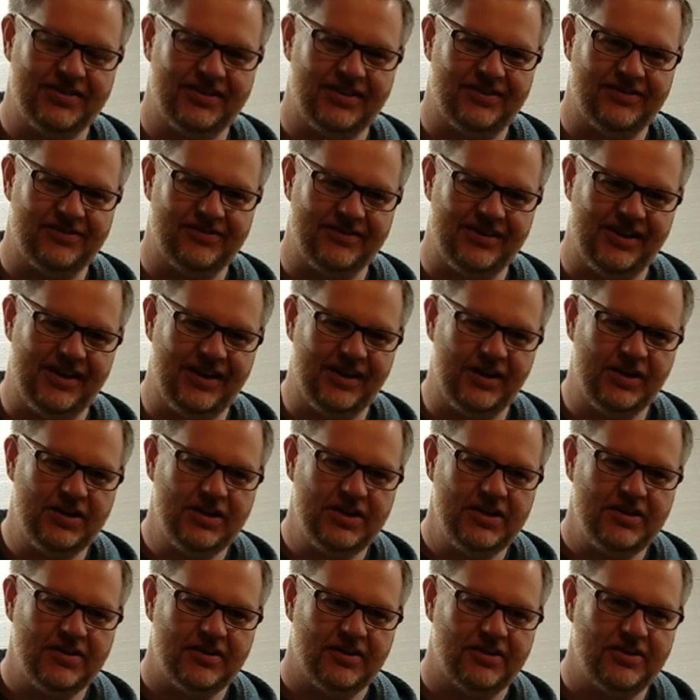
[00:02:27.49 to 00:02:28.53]
So
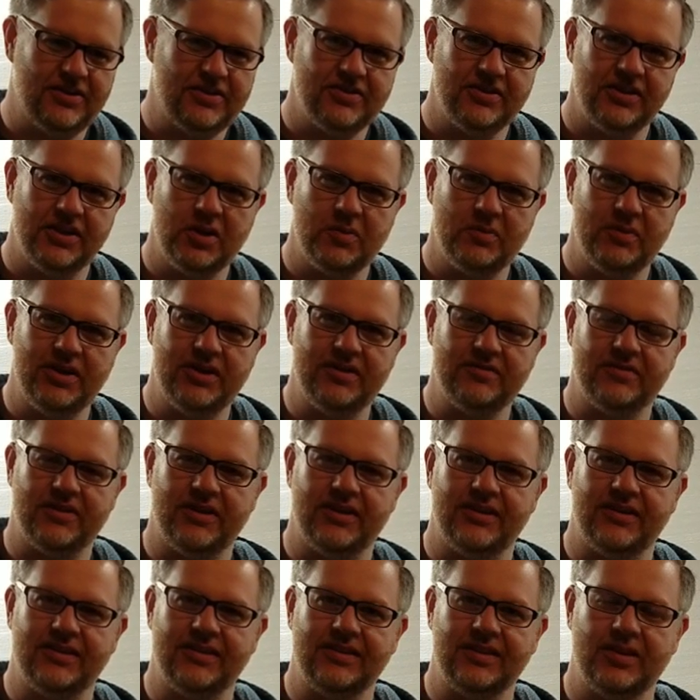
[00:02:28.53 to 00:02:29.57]
I'm gonna do a little bit of
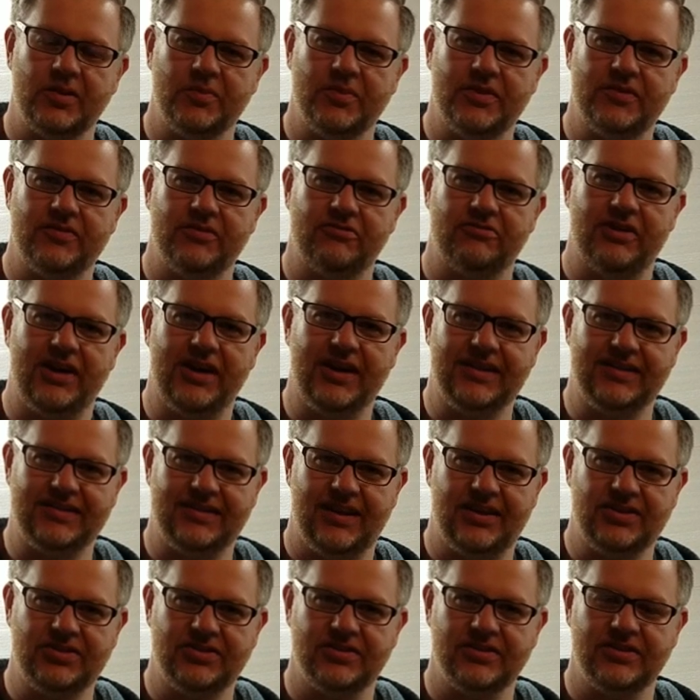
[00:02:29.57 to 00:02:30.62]
a running
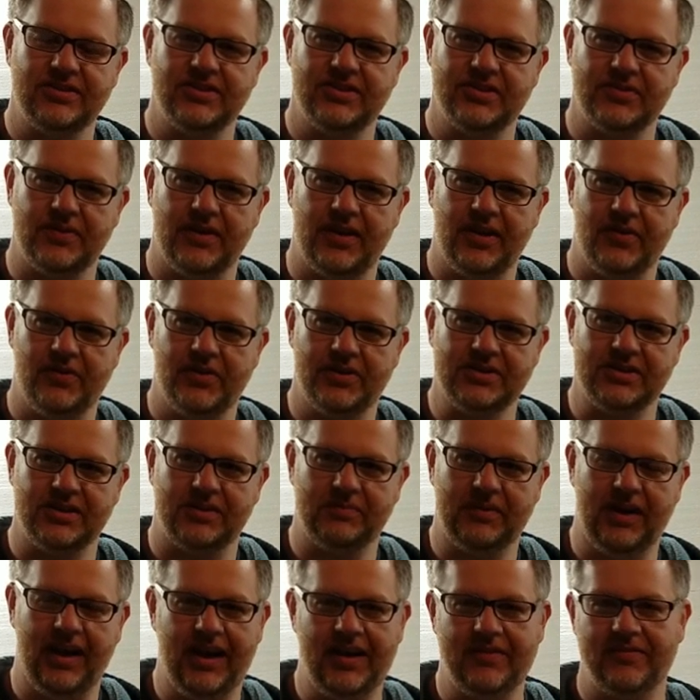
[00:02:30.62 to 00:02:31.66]
session as well, which
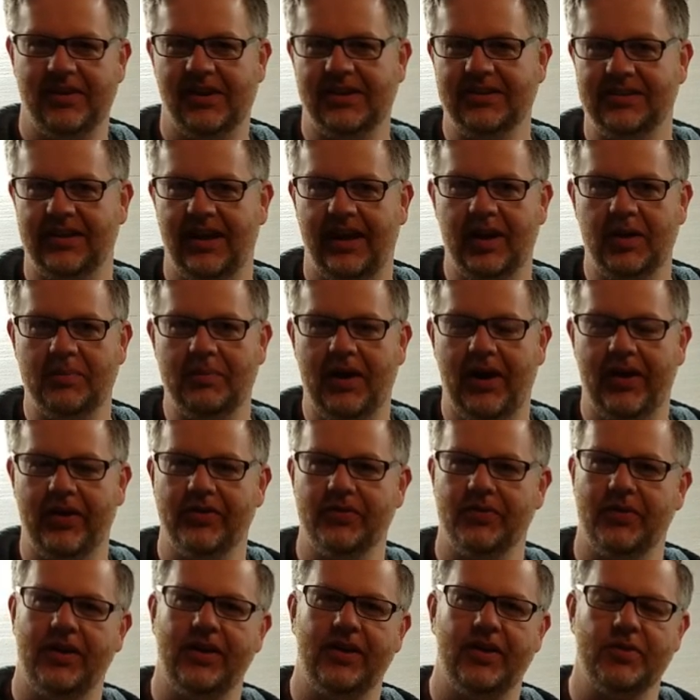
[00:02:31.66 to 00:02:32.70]
I'm kind of excited about
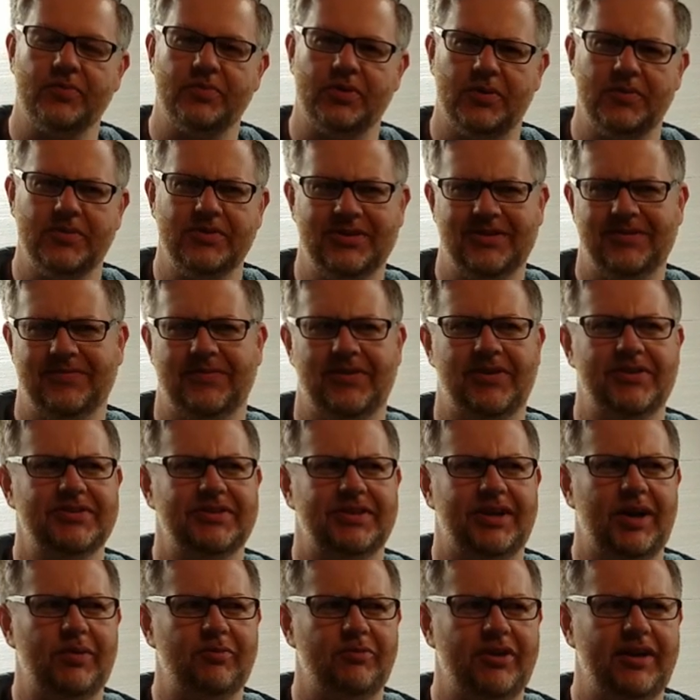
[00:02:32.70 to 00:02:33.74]
as well. It's probably the first
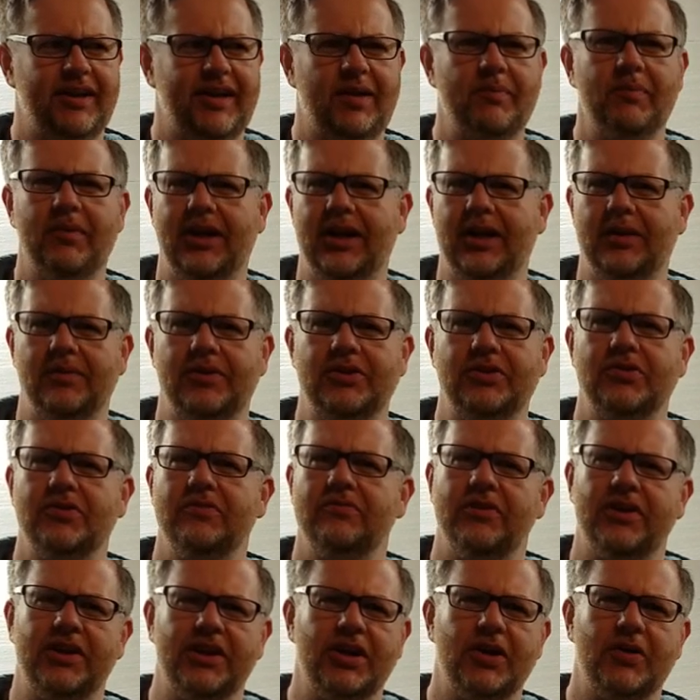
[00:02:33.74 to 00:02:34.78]
time really I've been able to do
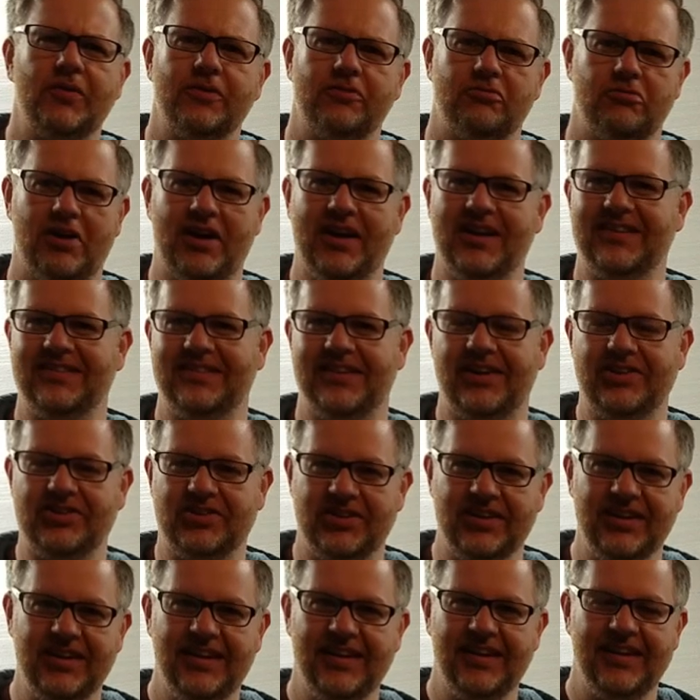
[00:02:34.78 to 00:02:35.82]
a video of a running
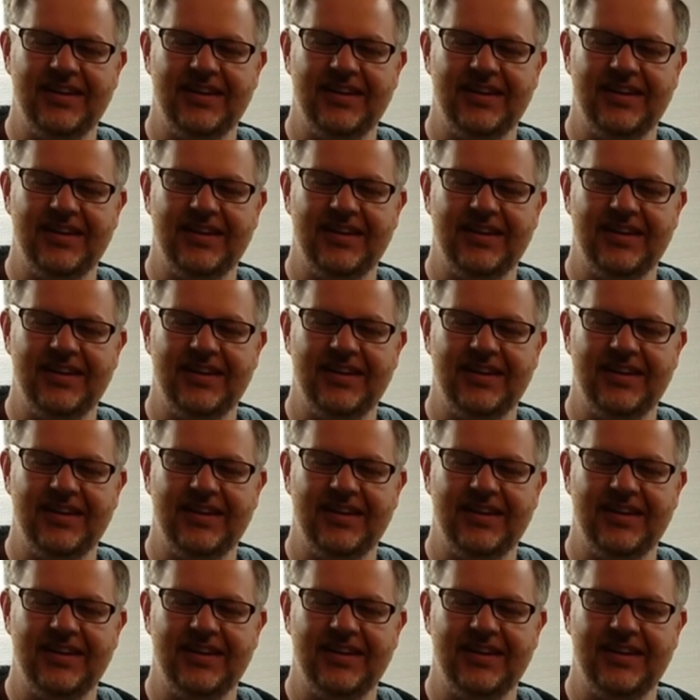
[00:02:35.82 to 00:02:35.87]
session.